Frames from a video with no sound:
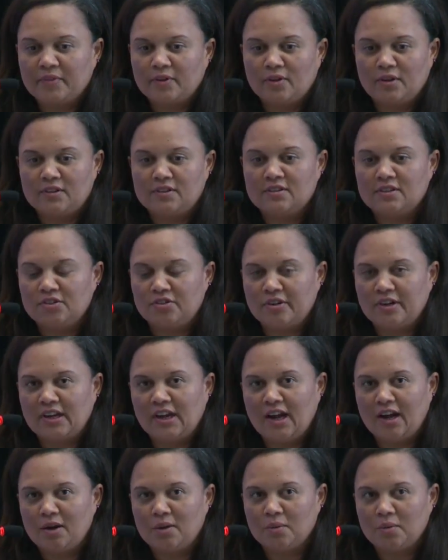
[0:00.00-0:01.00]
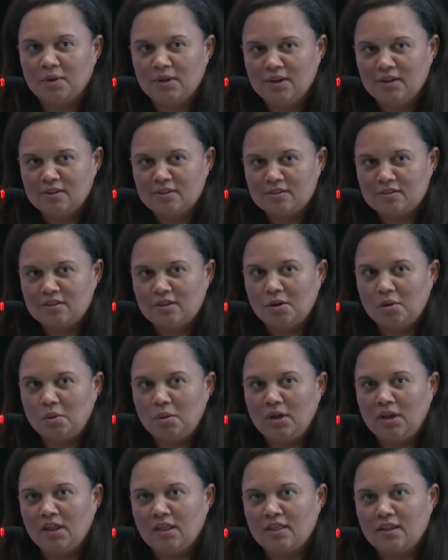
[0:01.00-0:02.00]
considering how
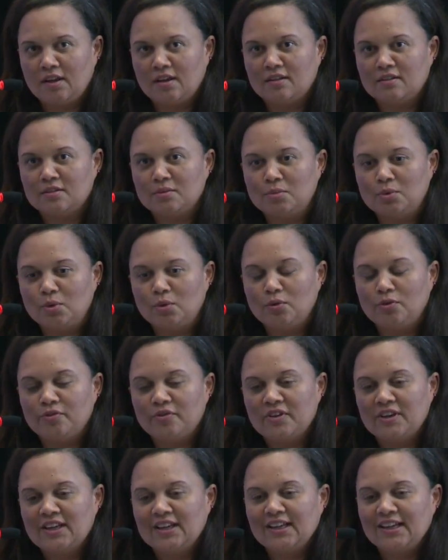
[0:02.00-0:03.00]
slowly things move